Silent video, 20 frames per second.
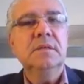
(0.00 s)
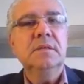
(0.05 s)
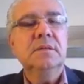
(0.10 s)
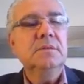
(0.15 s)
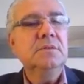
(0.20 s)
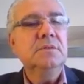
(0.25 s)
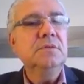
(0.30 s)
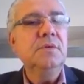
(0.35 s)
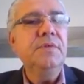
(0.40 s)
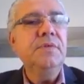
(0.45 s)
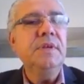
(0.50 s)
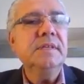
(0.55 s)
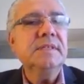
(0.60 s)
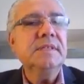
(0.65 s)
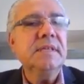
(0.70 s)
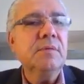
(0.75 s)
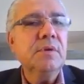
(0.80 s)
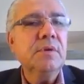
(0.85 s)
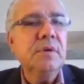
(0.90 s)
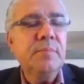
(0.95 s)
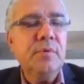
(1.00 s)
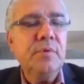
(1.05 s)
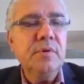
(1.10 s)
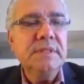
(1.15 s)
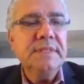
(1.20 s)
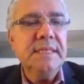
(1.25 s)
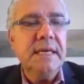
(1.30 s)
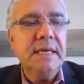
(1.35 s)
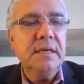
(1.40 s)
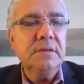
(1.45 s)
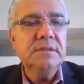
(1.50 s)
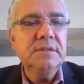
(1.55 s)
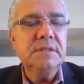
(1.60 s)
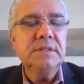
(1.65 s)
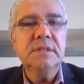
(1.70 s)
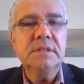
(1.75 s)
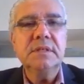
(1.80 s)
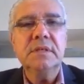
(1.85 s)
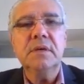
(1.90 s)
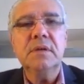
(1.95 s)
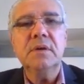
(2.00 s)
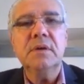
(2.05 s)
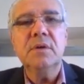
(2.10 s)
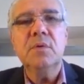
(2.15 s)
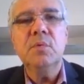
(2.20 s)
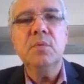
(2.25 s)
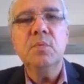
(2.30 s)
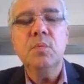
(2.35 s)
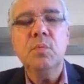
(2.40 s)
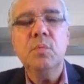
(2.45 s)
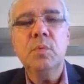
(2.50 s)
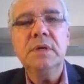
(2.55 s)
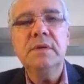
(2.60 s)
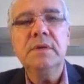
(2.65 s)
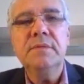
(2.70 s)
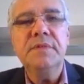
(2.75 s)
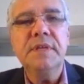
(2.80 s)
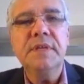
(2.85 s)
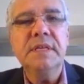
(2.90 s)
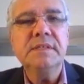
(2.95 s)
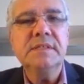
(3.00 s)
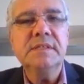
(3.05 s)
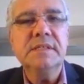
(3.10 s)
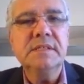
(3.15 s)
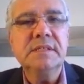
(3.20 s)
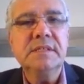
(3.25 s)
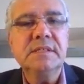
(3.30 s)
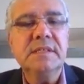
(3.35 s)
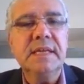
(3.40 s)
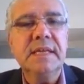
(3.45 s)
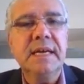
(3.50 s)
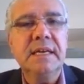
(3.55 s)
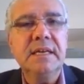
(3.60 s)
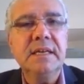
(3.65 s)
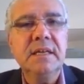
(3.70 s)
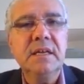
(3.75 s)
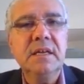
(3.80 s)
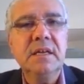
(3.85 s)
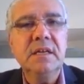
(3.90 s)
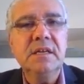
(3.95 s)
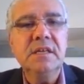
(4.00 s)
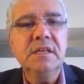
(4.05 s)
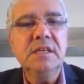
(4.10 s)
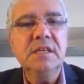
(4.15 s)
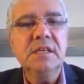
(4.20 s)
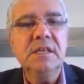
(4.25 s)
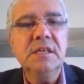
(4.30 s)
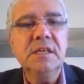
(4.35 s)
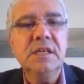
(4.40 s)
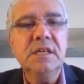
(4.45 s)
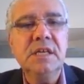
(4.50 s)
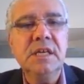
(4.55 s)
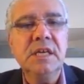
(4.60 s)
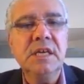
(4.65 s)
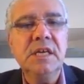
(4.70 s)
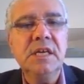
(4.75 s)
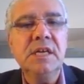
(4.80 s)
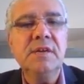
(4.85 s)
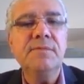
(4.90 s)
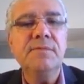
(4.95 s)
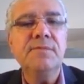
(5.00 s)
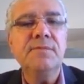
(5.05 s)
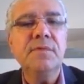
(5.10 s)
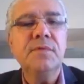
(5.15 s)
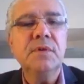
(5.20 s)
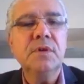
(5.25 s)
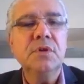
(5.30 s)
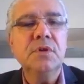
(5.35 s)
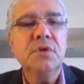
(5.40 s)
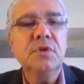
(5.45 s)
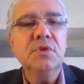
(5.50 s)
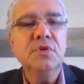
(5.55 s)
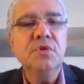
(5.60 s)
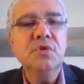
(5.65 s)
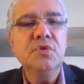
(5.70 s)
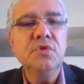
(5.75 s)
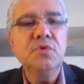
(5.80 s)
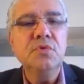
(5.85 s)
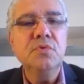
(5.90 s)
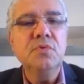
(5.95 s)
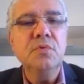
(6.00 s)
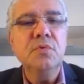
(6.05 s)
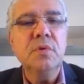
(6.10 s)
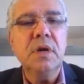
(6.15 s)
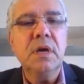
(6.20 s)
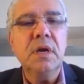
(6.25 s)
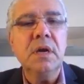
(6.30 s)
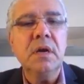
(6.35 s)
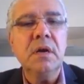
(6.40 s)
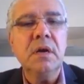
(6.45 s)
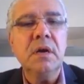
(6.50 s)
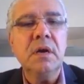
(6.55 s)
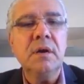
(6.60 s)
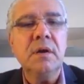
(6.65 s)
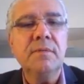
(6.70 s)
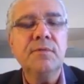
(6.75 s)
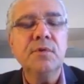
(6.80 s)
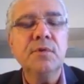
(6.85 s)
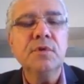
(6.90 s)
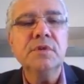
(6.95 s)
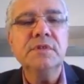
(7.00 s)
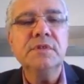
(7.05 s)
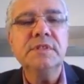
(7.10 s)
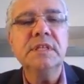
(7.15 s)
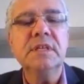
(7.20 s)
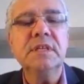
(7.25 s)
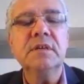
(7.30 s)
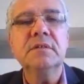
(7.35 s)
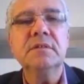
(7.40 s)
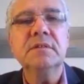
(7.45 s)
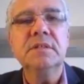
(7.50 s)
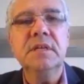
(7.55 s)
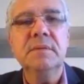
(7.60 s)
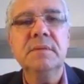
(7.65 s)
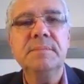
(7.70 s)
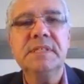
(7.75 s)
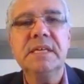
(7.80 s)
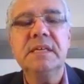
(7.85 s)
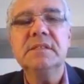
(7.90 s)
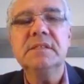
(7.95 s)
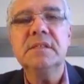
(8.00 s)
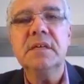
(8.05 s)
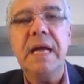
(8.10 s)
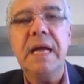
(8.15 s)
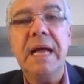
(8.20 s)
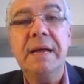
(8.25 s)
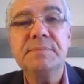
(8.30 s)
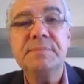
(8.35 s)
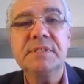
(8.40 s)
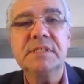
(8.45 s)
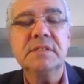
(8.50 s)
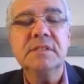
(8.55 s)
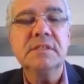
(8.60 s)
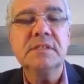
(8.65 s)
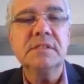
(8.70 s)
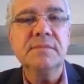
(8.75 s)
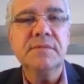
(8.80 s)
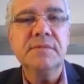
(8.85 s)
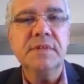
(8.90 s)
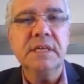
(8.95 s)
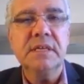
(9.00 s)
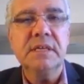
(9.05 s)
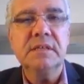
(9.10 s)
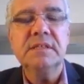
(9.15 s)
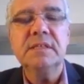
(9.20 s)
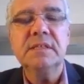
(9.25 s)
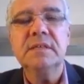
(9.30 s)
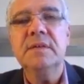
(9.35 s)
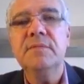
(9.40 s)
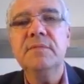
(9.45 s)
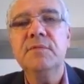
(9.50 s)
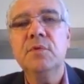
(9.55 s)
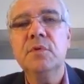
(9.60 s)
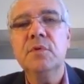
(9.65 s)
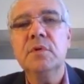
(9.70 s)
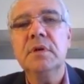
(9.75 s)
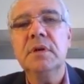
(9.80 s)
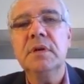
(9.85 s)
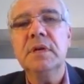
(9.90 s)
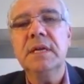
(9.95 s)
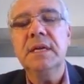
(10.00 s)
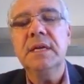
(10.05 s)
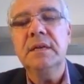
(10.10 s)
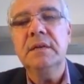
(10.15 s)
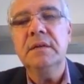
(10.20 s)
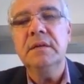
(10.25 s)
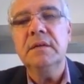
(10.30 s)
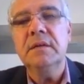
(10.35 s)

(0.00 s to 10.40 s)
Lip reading: Two things I want to point out. One of the things is that if you are focusing on the absence of things, that if you're in